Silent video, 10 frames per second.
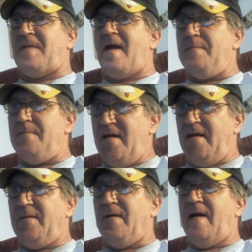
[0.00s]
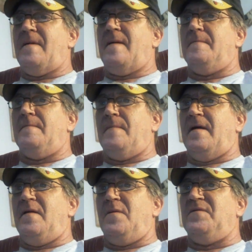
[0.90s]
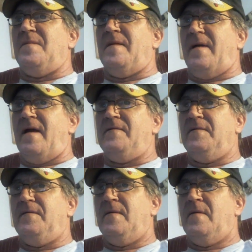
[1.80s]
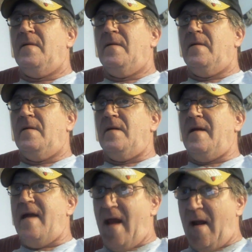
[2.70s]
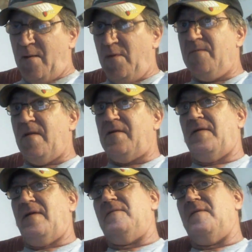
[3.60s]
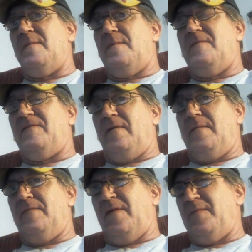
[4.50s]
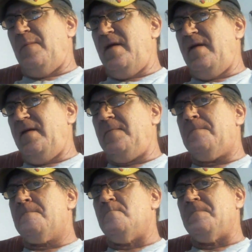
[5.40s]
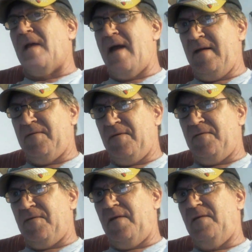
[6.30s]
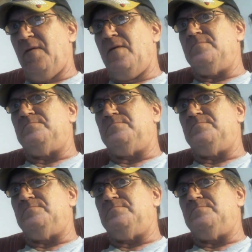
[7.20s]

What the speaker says: I immediately grabbed my notes, my pads, and I removed myself from the meeting, heading for the front door.